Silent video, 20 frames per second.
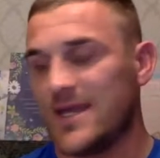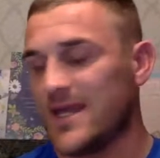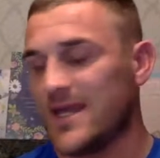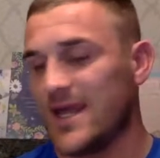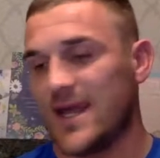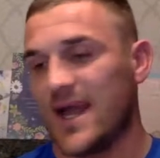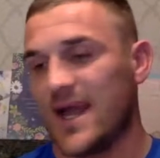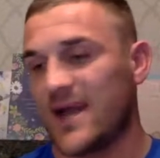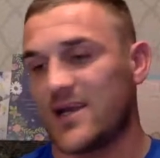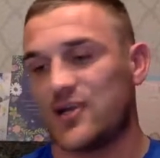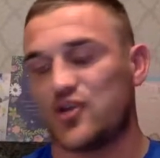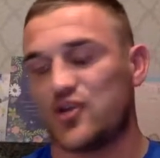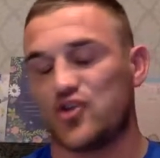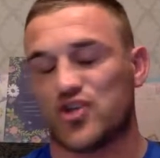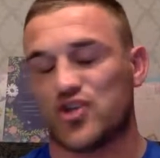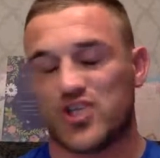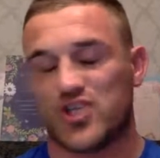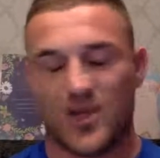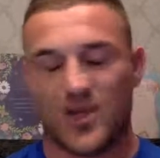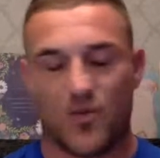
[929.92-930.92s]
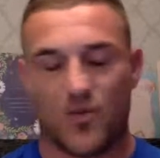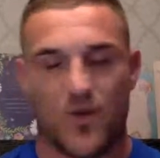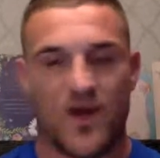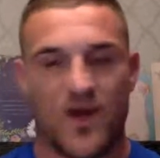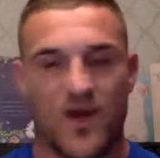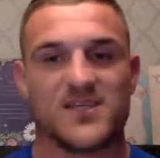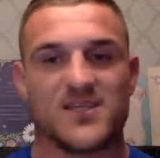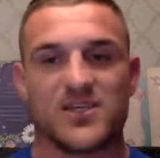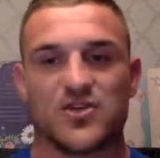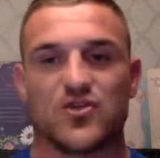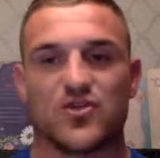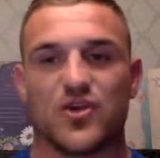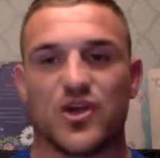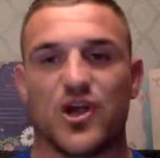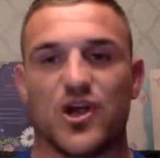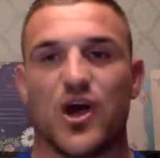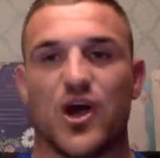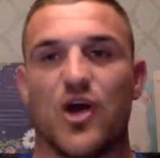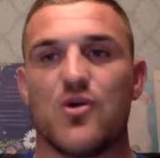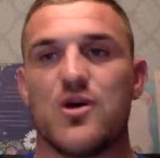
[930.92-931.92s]
I can just see where this is going
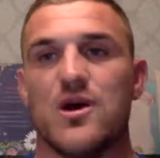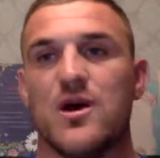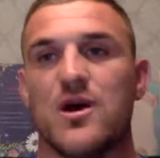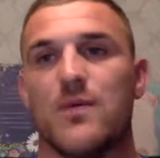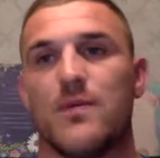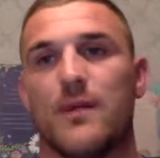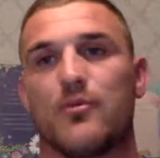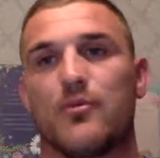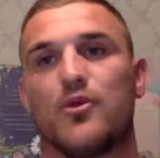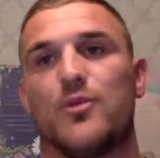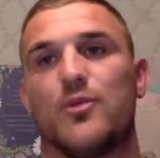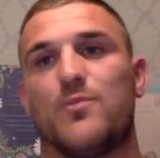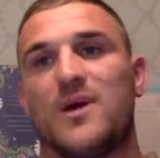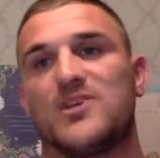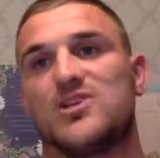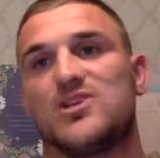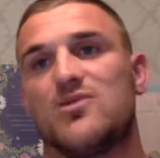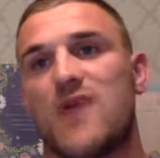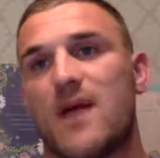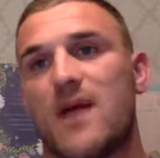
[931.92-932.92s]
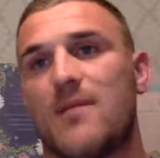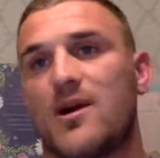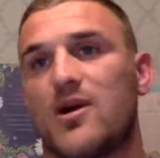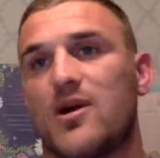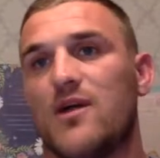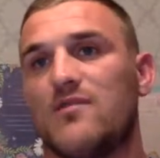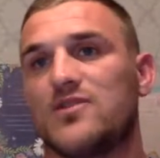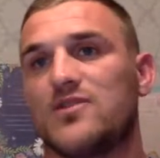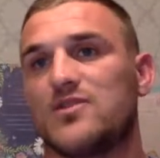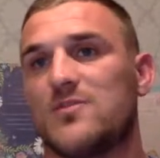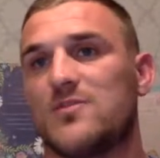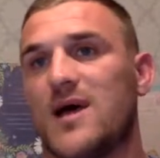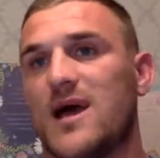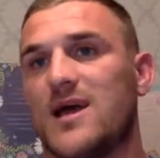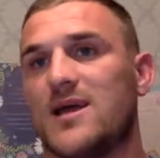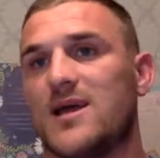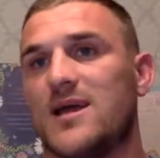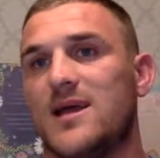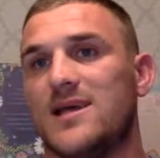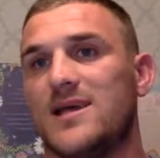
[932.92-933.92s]
to go. But I'm going to pass you right back over to
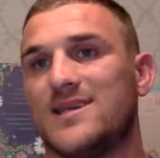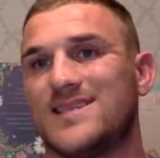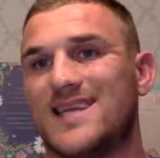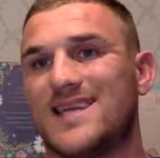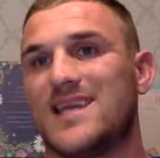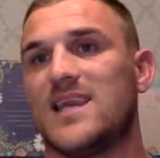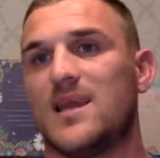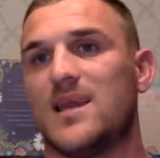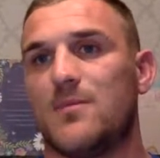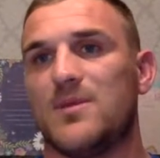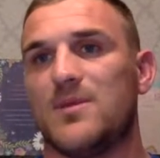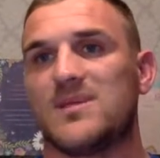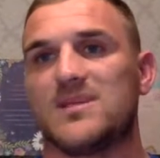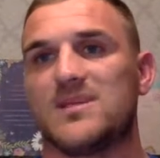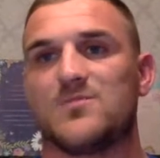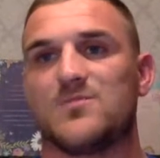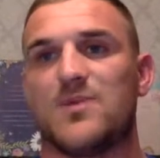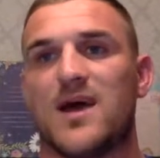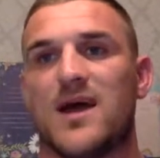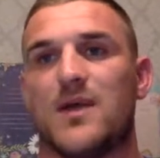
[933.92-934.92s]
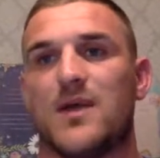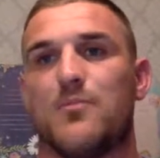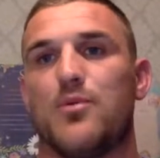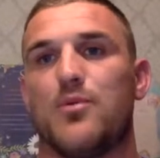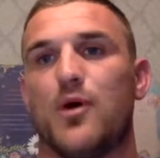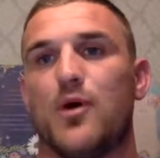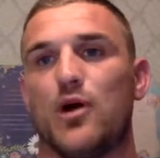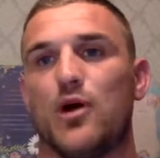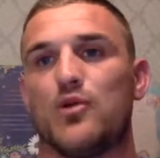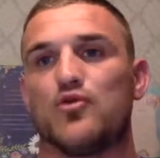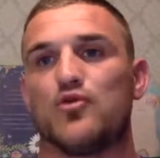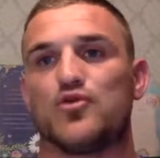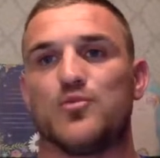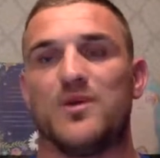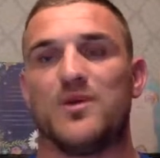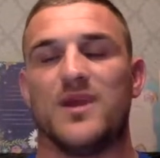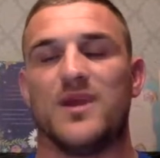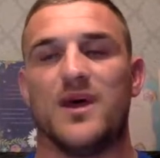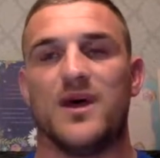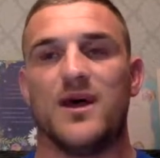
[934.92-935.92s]
my senior business partner, Paul, who's
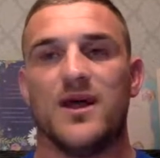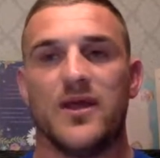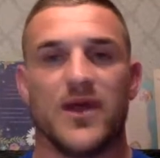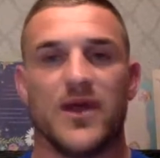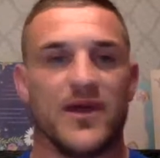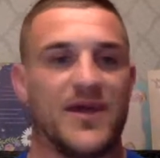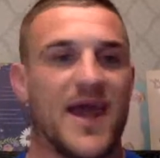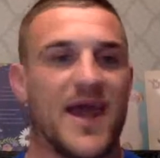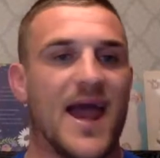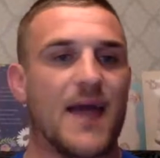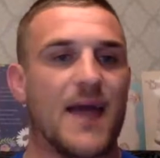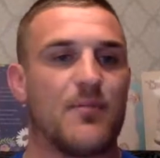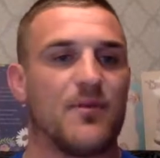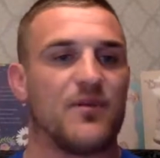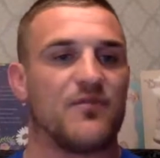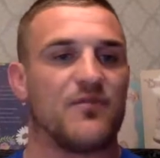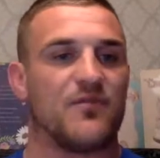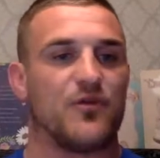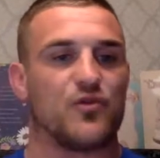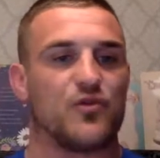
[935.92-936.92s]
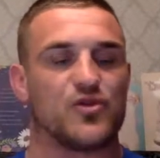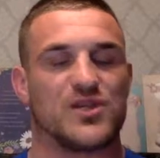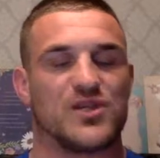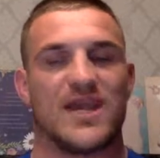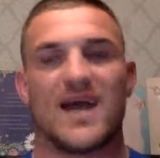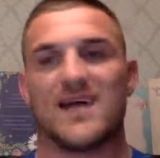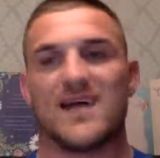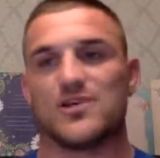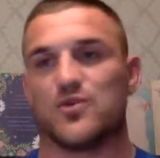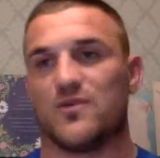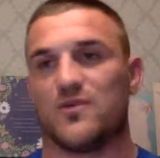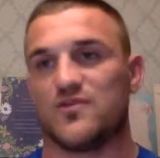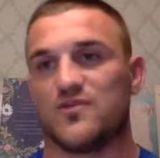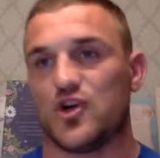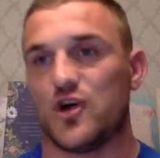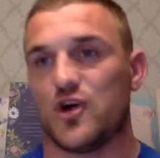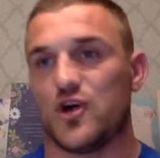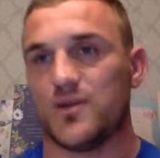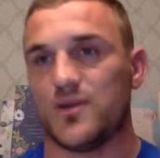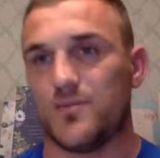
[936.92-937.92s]
been a diamond for us guys who have
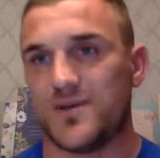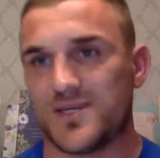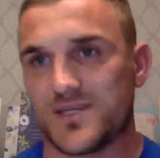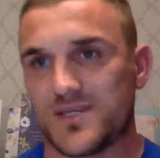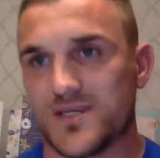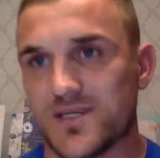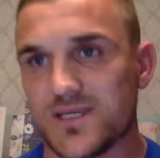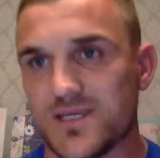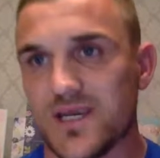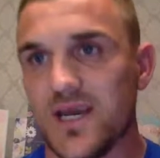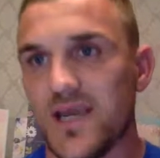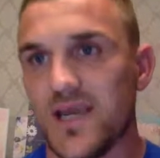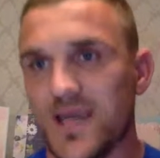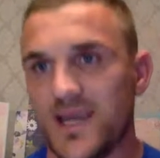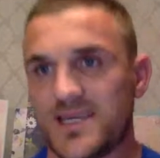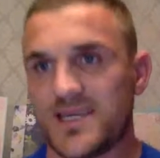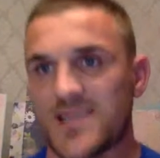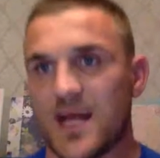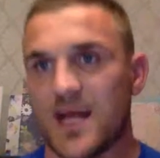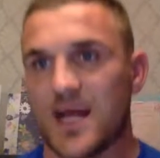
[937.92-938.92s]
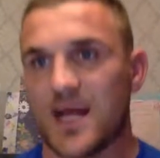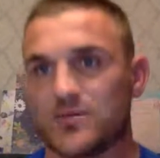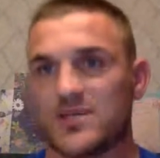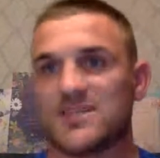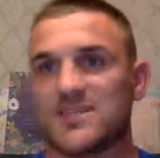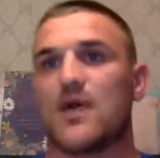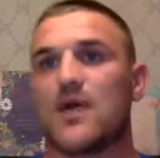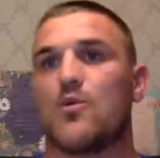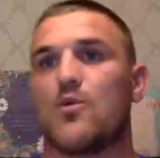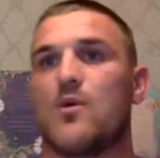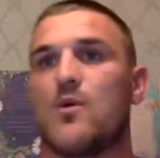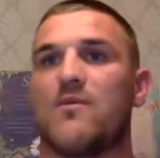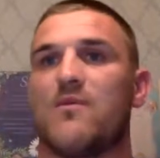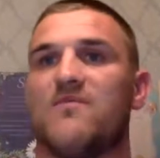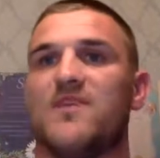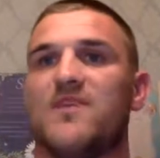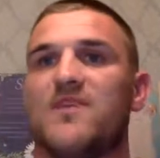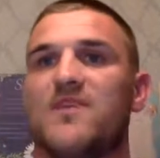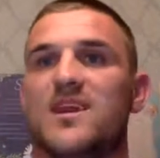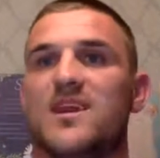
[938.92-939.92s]
joined the business. He's helped us out when we've
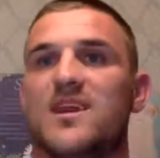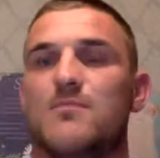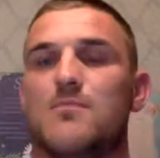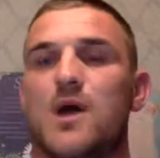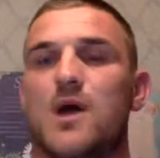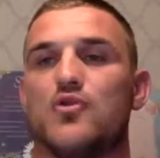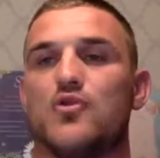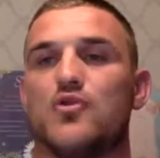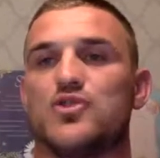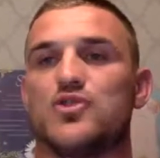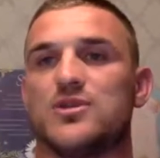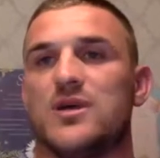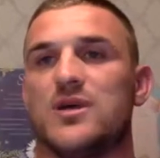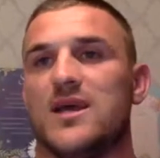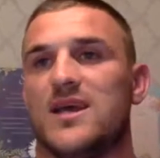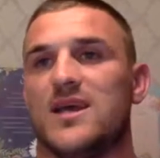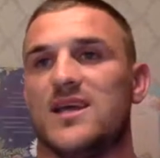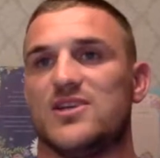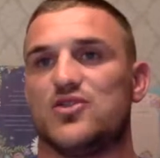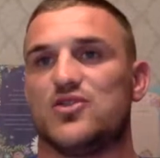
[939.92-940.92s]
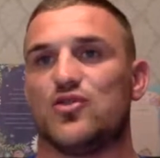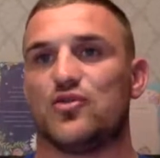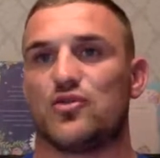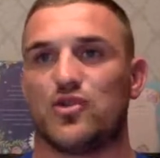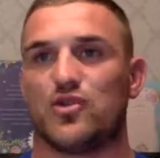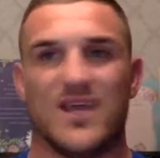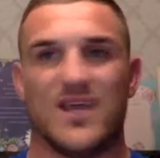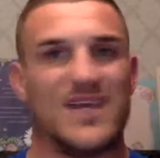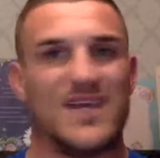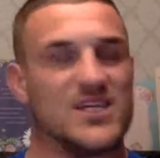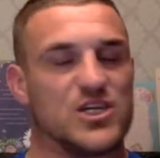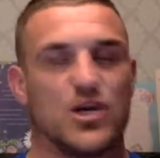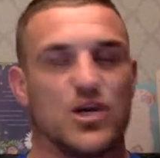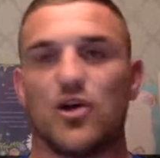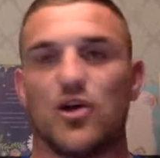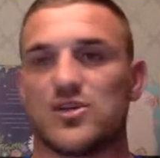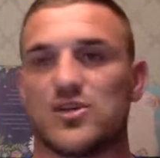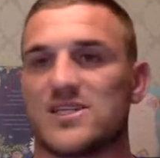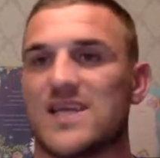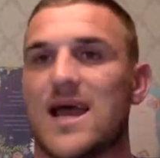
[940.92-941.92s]
needed him most. He's done these
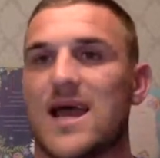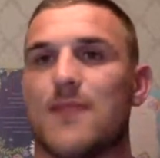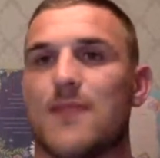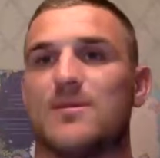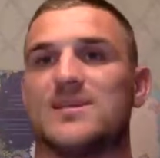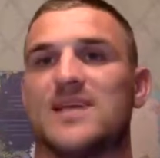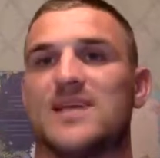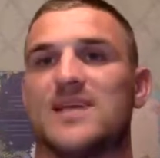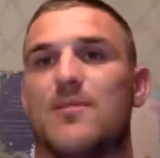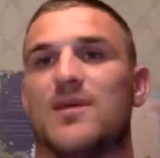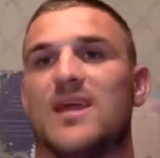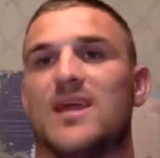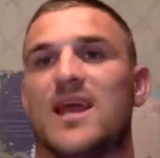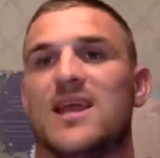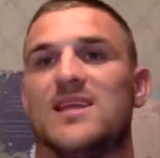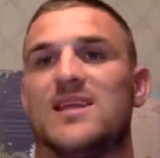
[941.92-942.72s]
calls time and time again.